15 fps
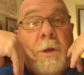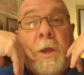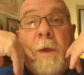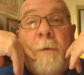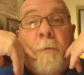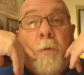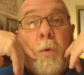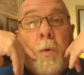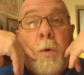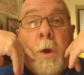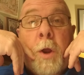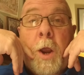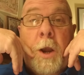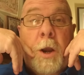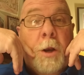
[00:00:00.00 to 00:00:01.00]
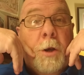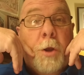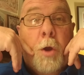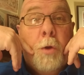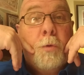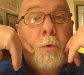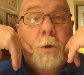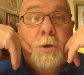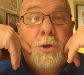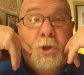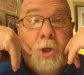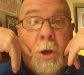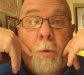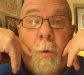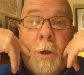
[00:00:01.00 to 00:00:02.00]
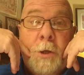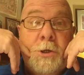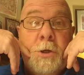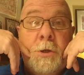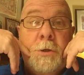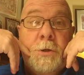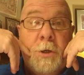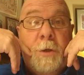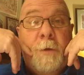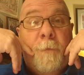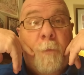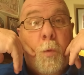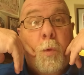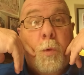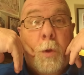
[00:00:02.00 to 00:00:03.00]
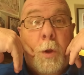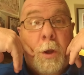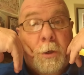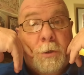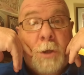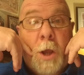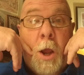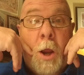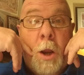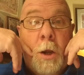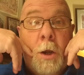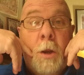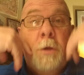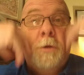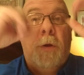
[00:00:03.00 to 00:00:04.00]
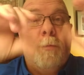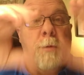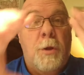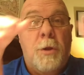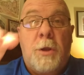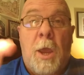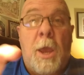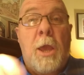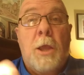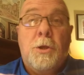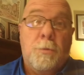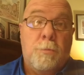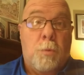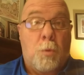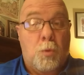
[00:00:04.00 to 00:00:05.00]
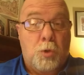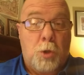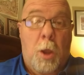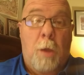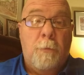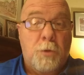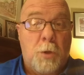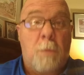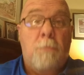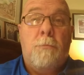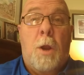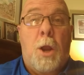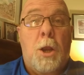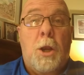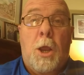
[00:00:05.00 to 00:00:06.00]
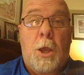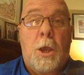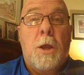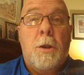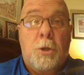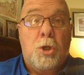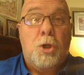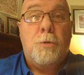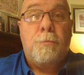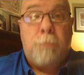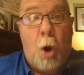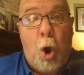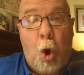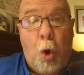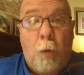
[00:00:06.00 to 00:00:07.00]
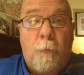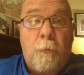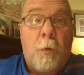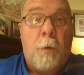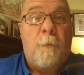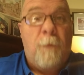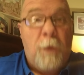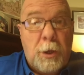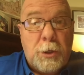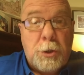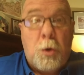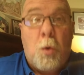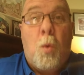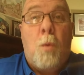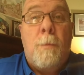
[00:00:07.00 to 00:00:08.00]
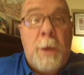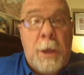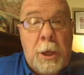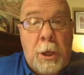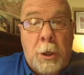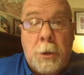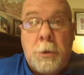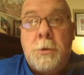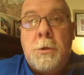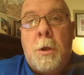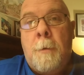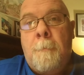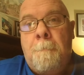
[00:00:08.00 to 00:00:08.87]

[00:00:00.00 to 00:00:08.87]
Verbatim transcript: an evil and adulterous generation seeks for a sign, something tangible, so some man they can just prove with physical means.